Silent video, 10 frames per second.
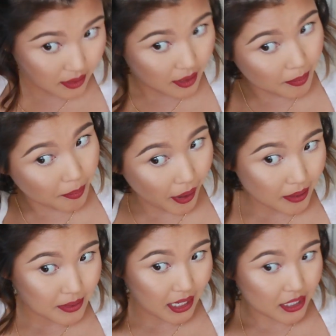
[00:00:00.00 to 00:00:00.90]
the
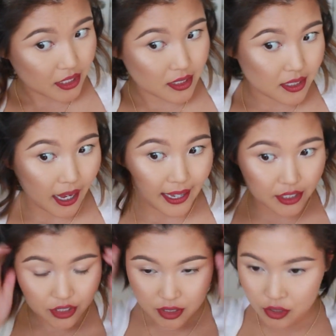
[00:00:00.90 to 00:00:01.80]
bottom sections I
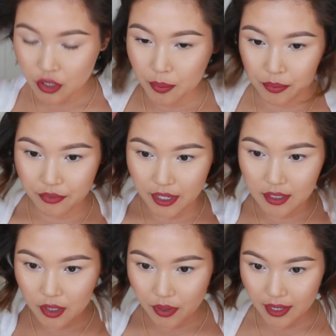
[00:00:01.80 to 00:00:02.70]
just do
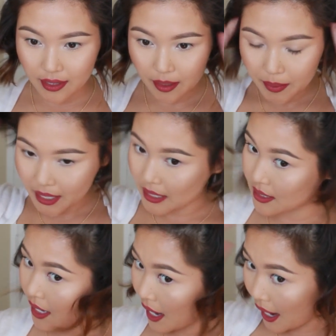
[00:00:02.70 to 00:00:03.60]
fairly quickly
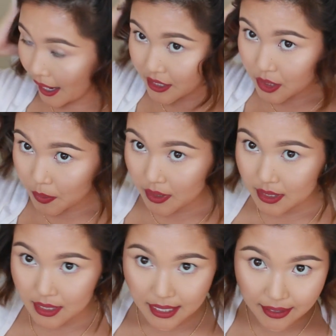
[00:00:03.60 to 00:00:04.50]
because I just
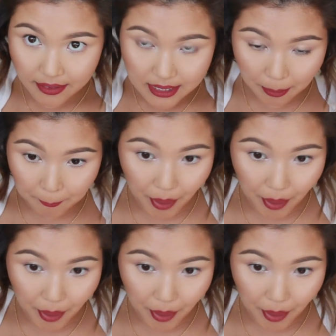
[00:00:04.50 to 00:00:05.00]
wanted to give it some